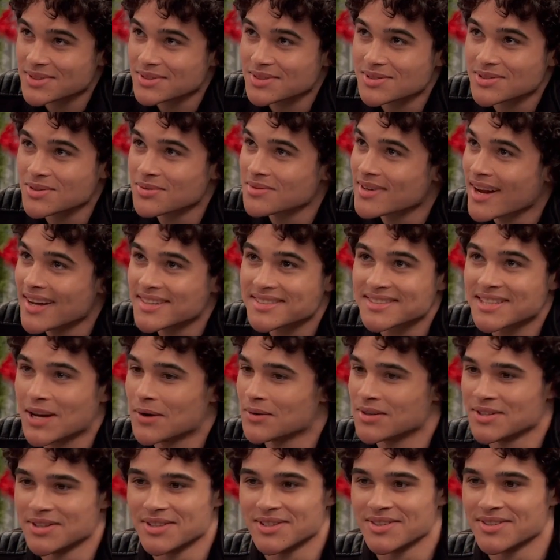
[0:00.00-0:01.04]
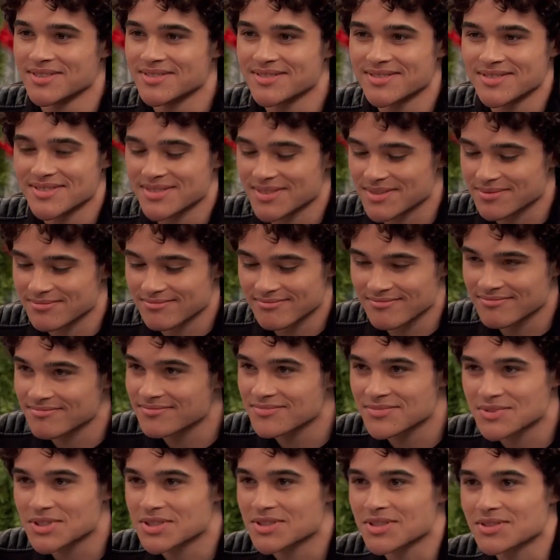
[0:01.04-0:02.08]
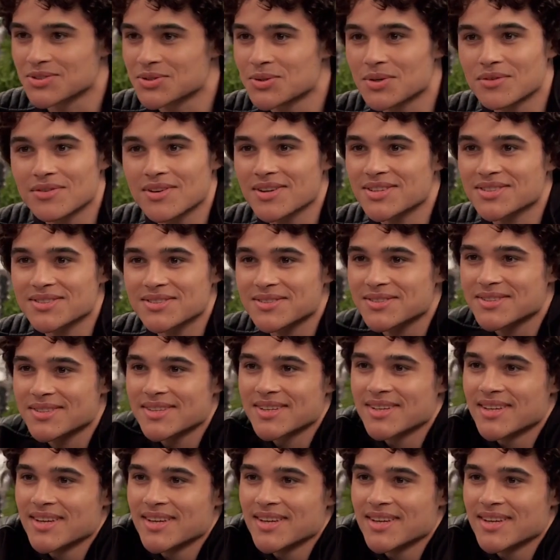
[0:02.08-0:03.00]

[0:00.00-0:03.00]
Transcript: It's so nice down here. Just the two of us